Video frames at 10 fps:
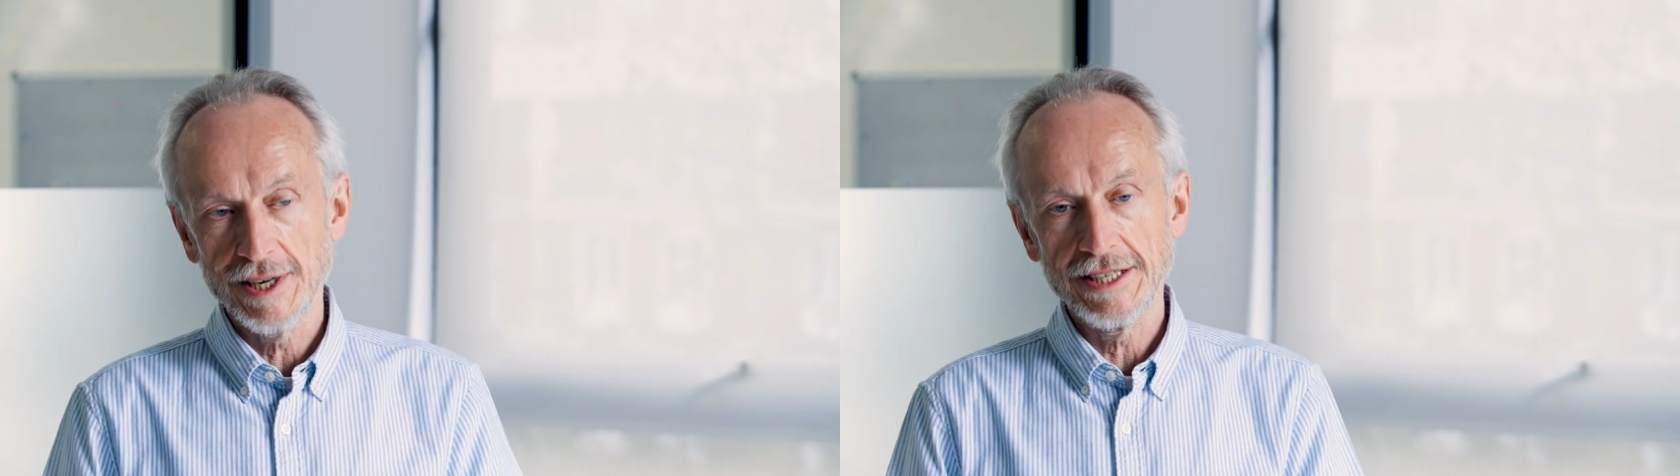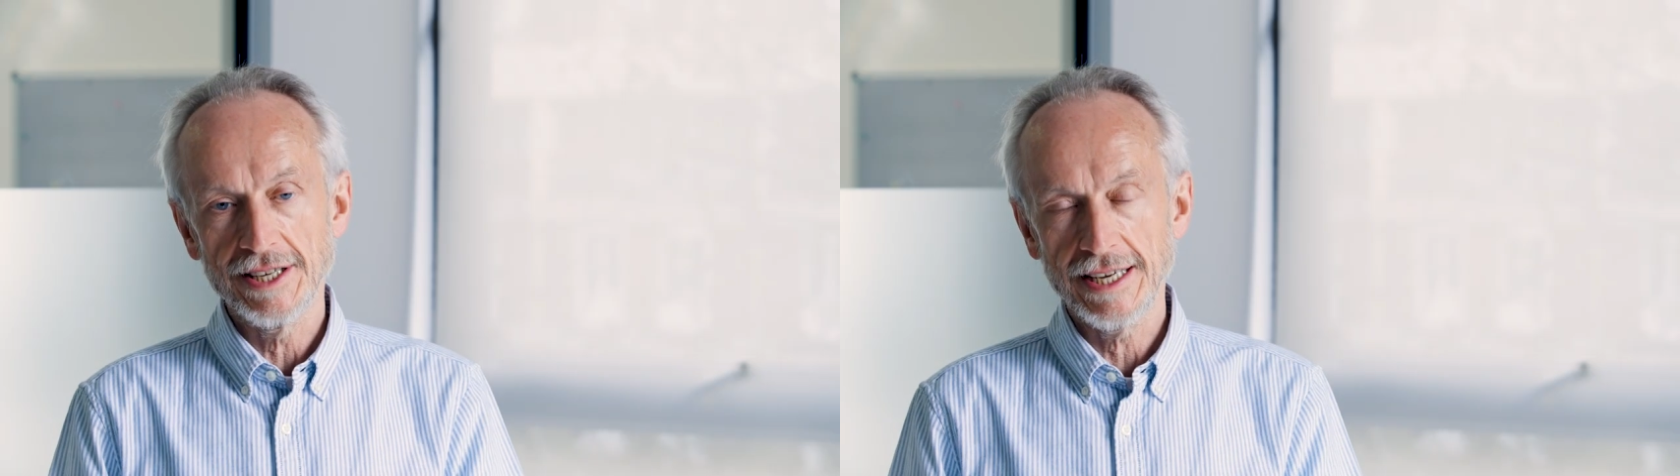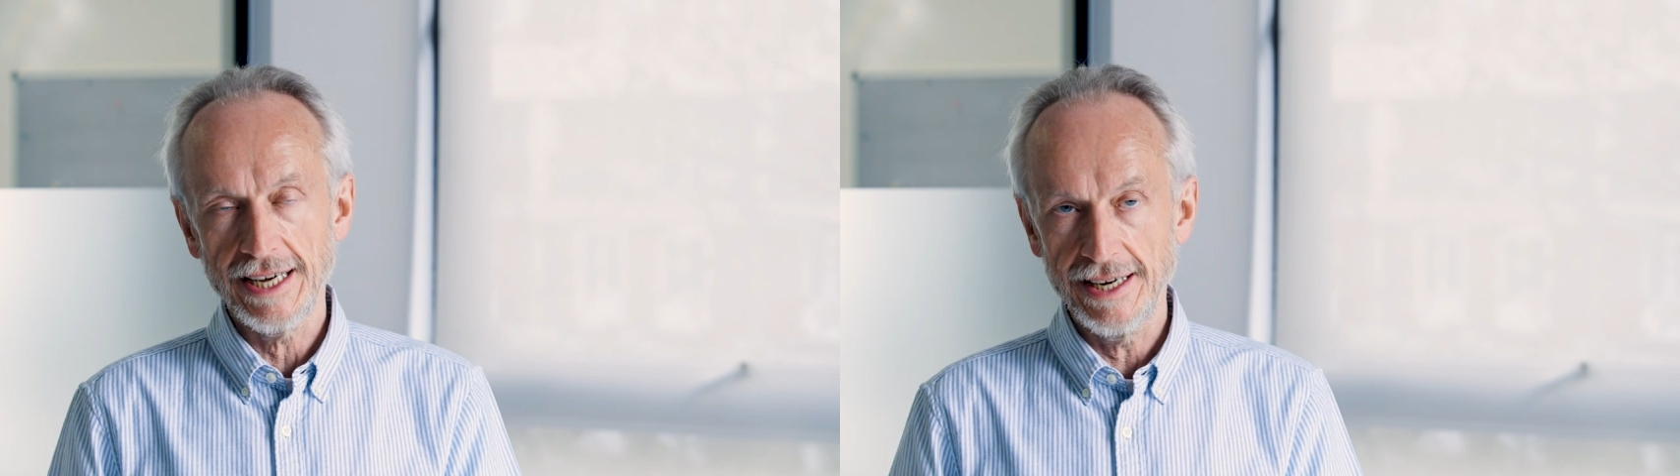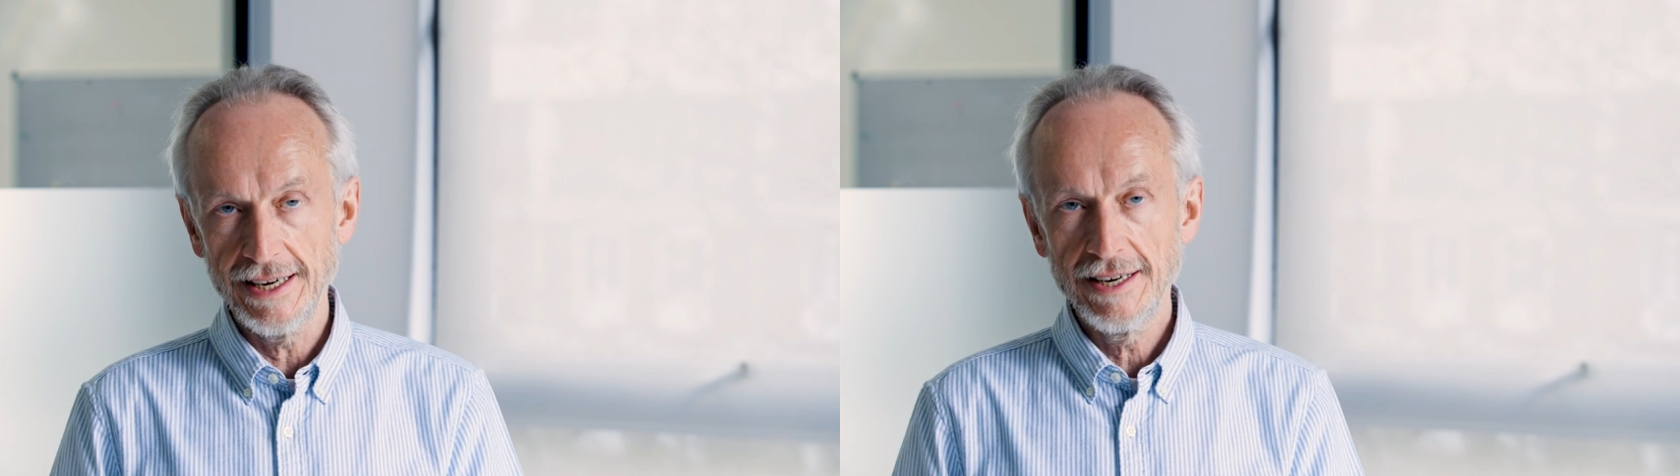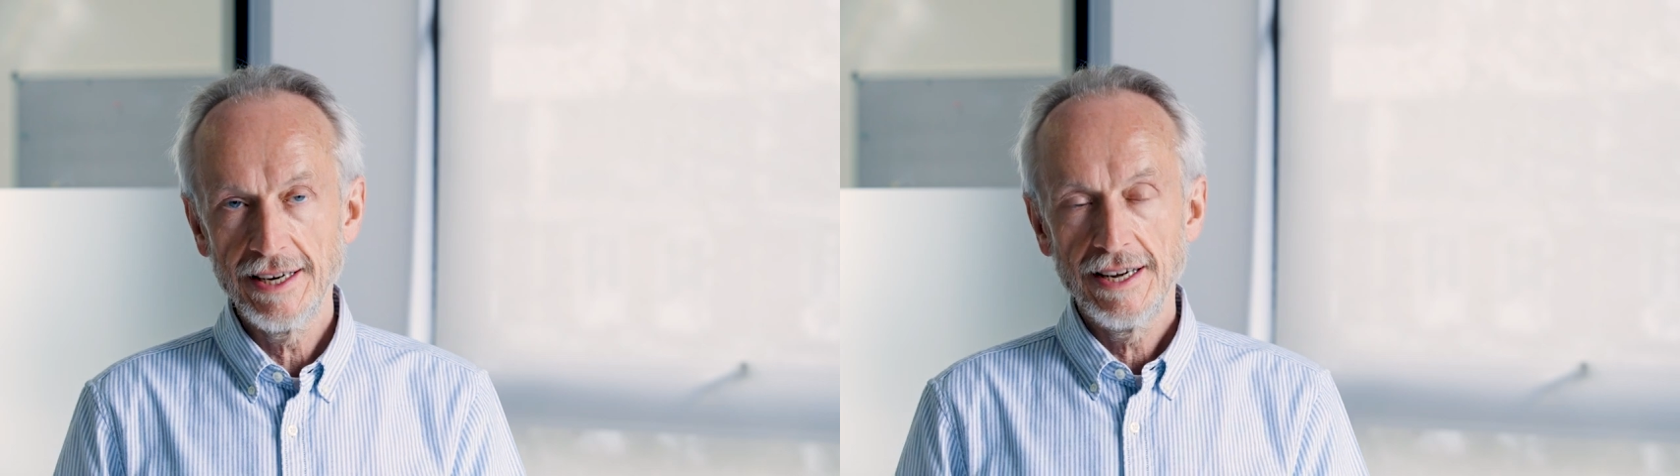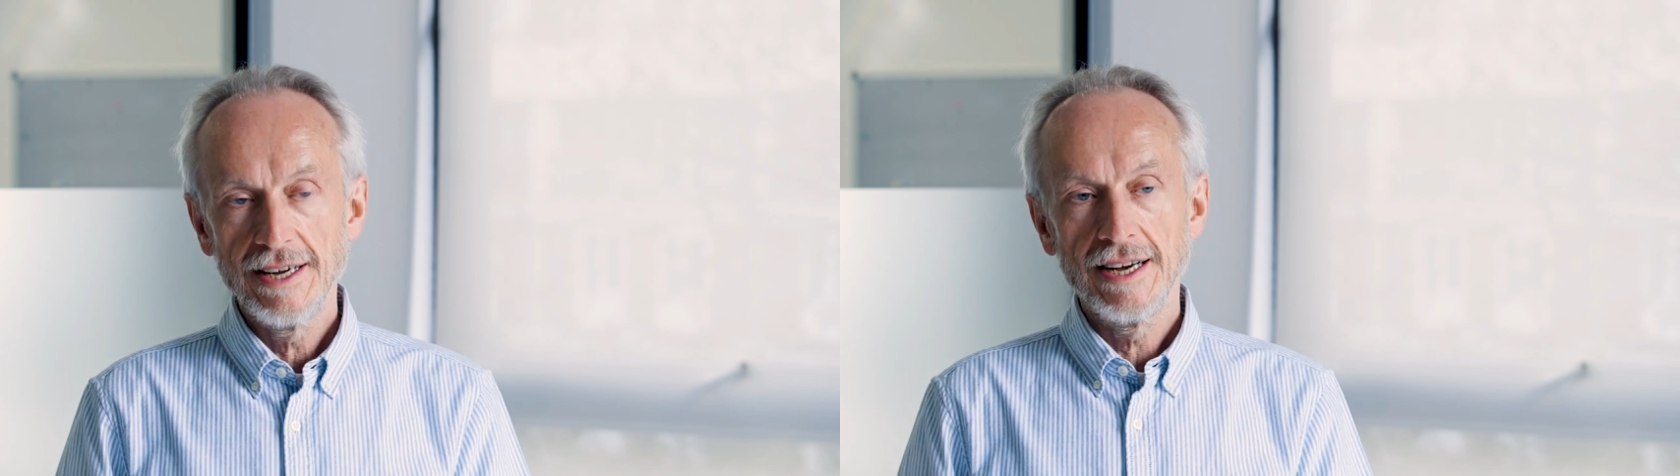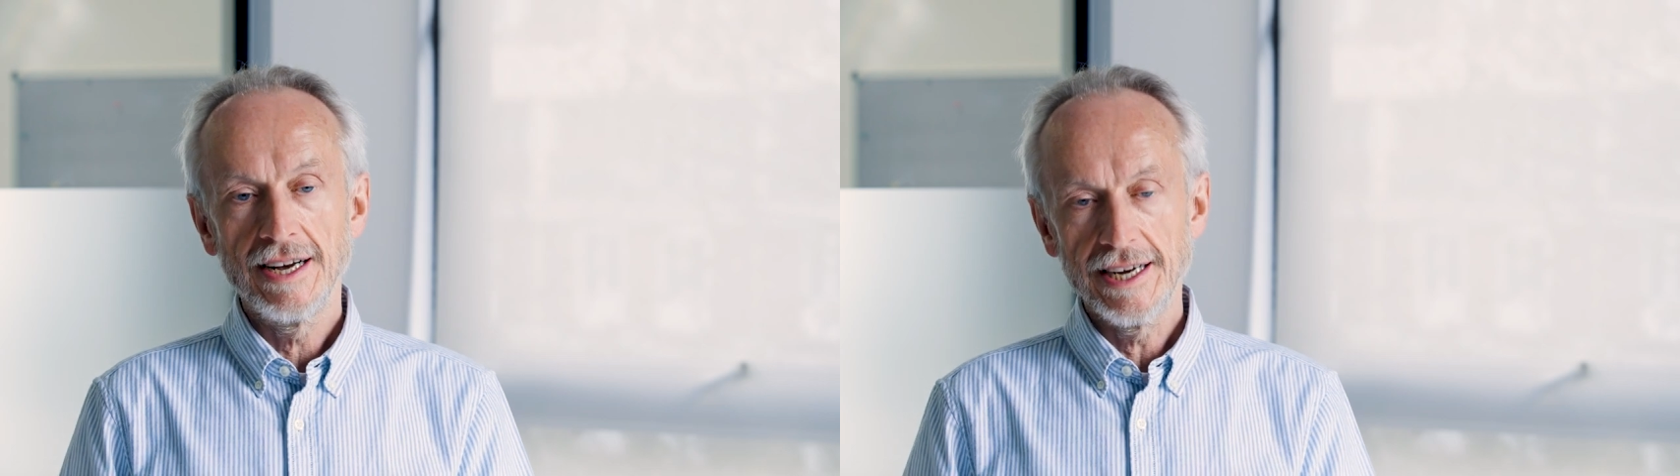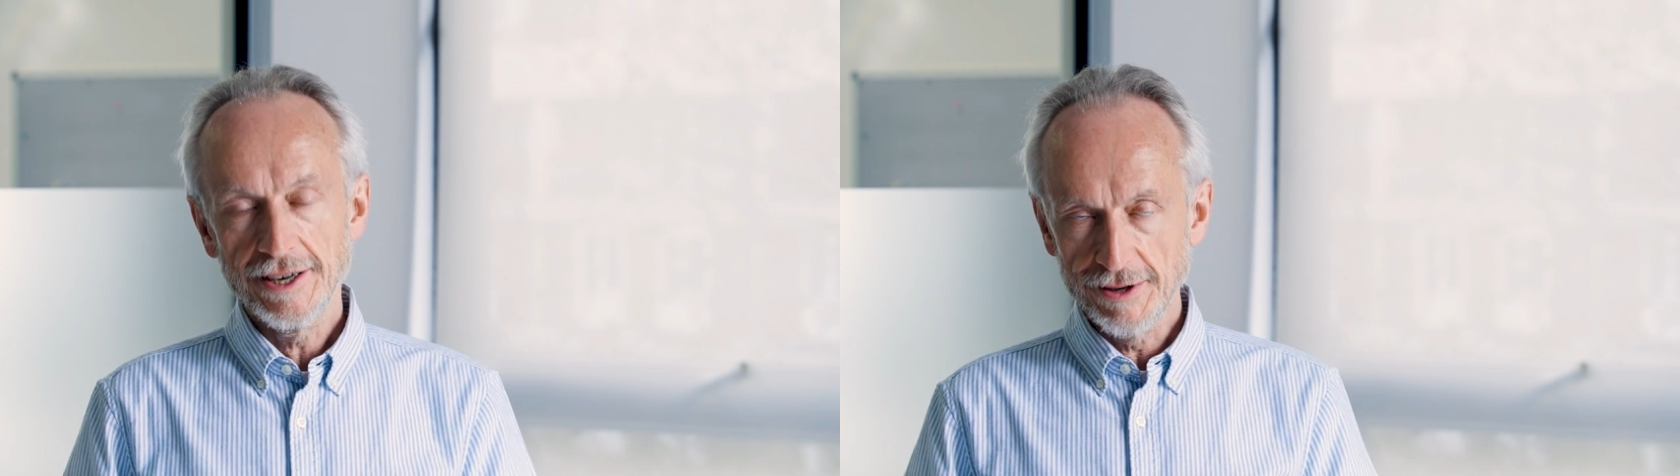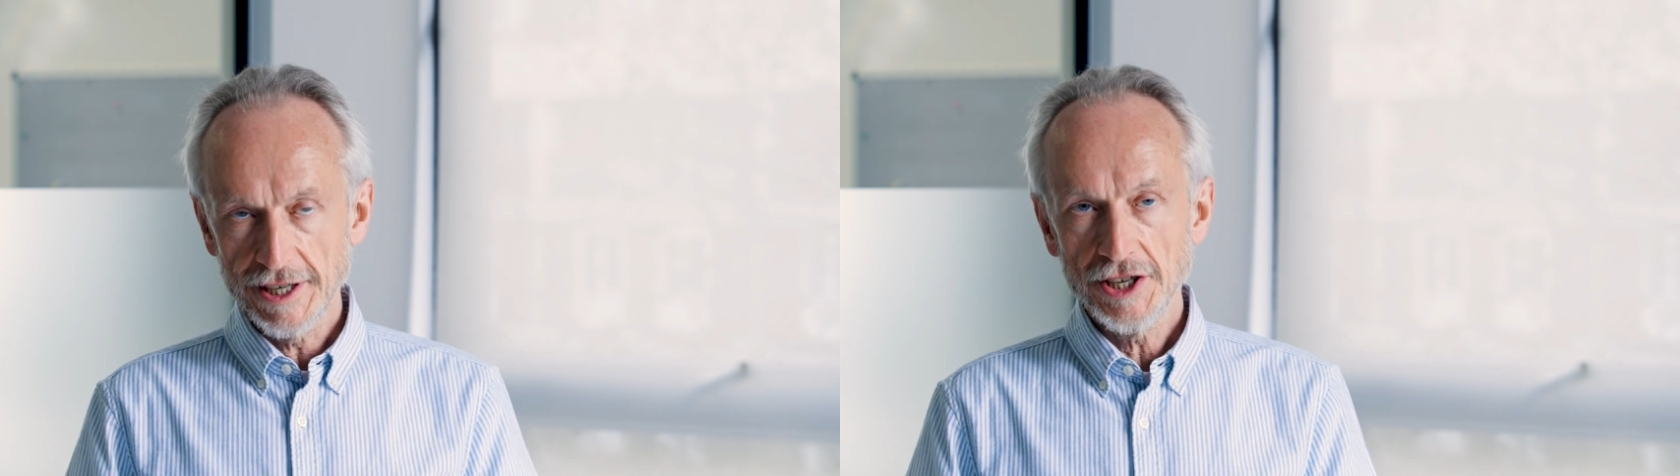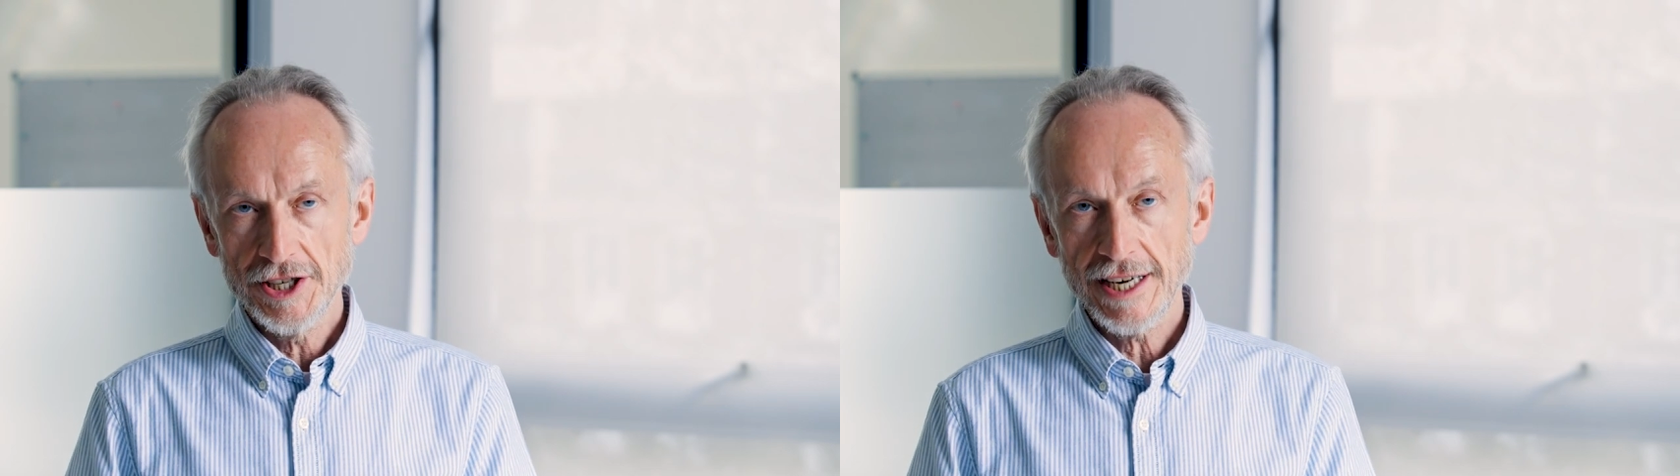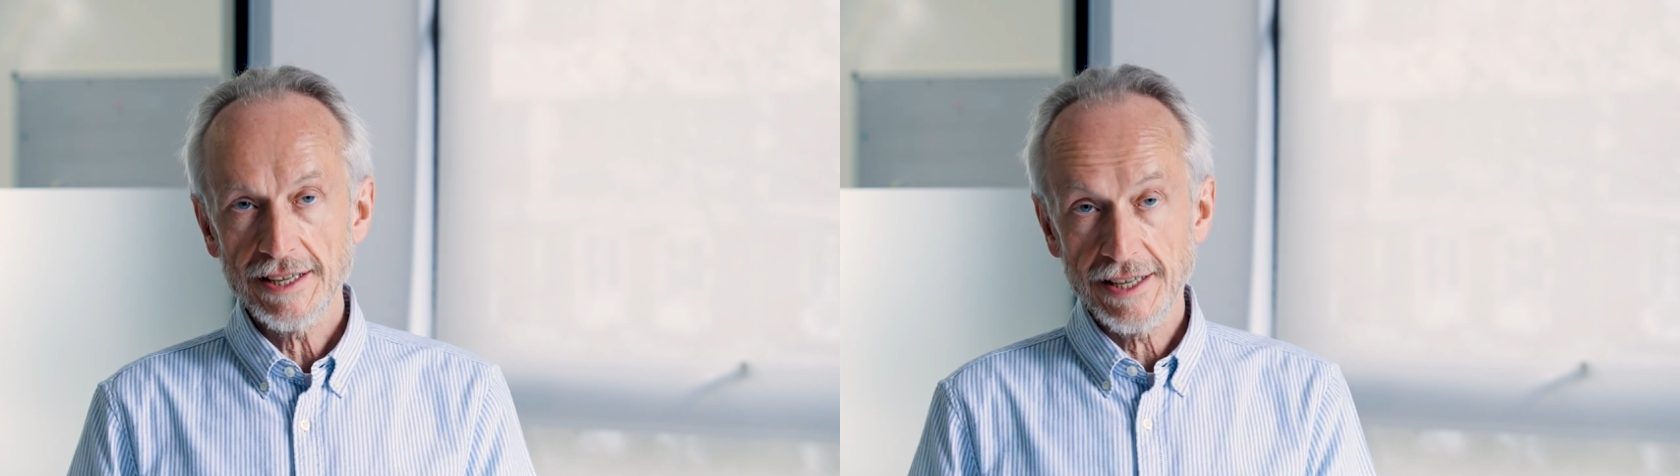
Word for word: wines again uh, in order to check